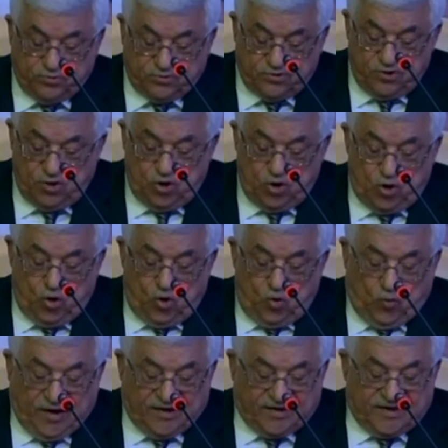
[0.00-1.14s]
home
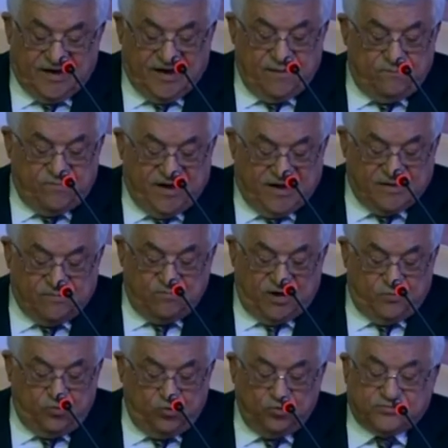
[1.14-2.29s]
construction permits,
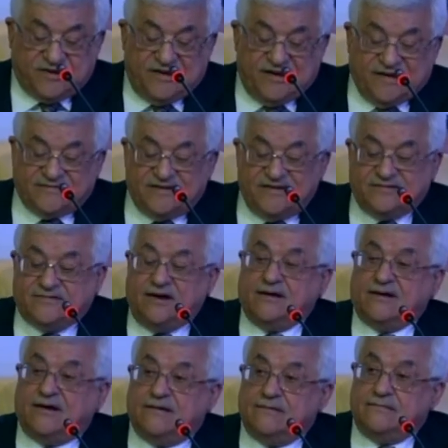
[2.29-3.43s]
while demolishing
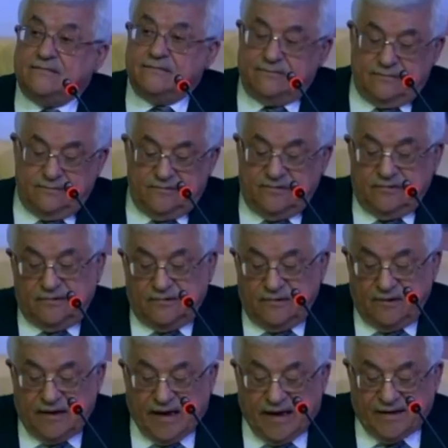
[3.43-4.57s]
homes which they
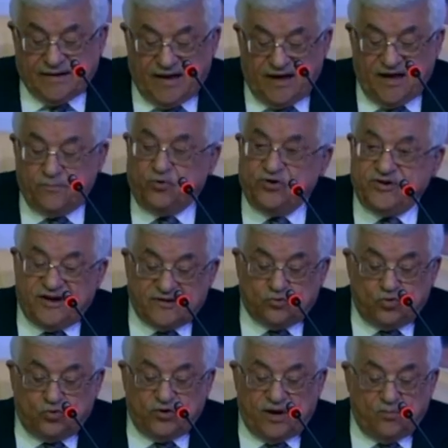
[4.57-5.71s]
consider to have
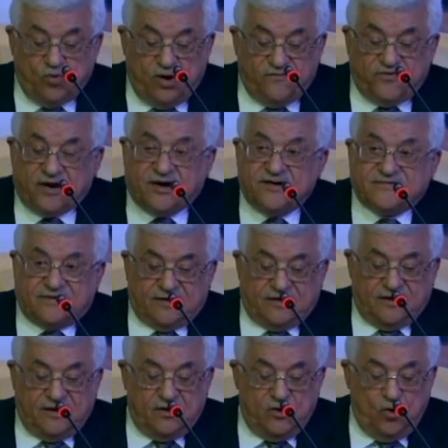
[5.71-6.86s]
been built without
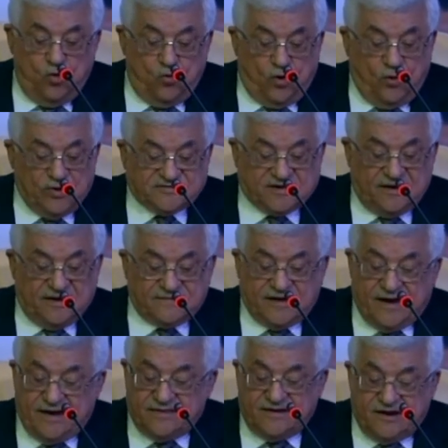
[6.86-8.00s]
their approval.
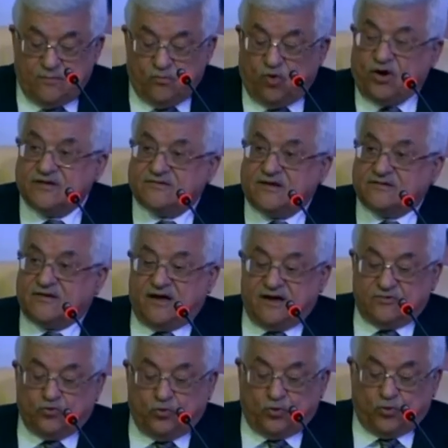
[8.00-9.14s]
These plans
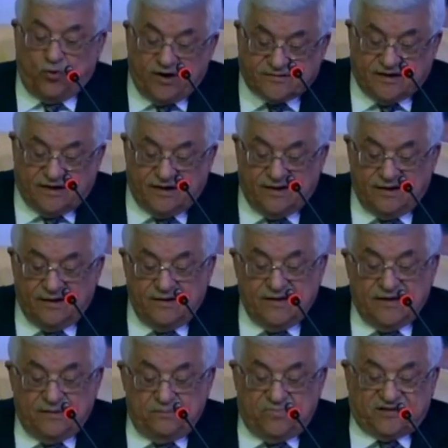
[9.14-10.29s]
culminated with the
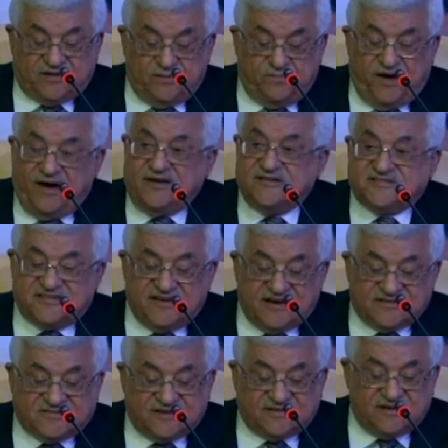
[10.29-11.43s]
policy of
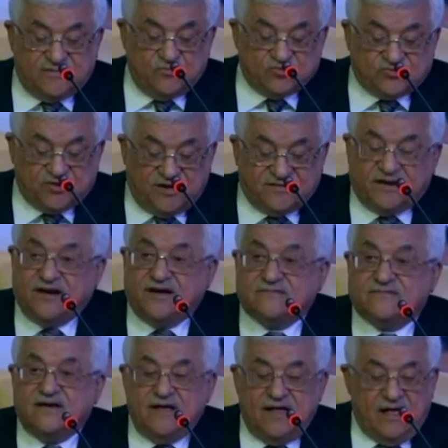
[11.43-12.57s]
revoking
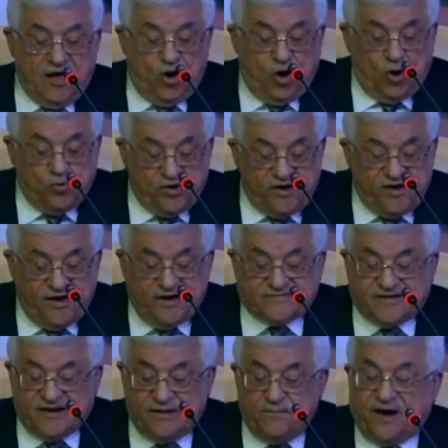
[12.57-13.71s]
Jerusalemites'
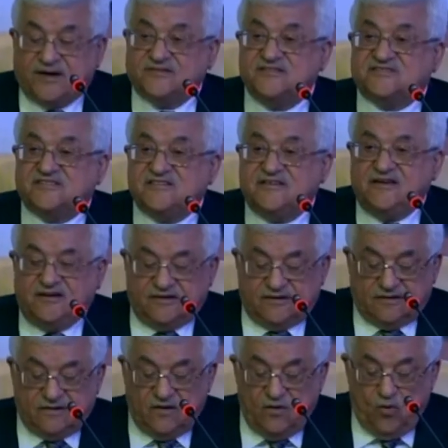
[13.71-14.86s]
residency
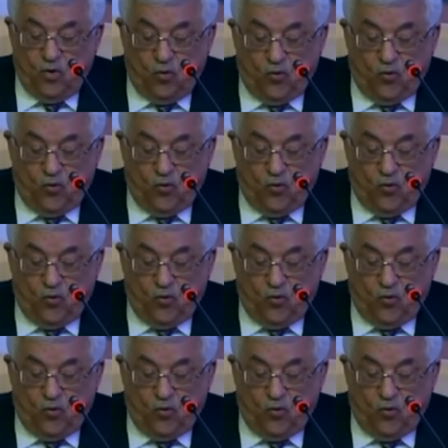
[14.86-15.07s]
permits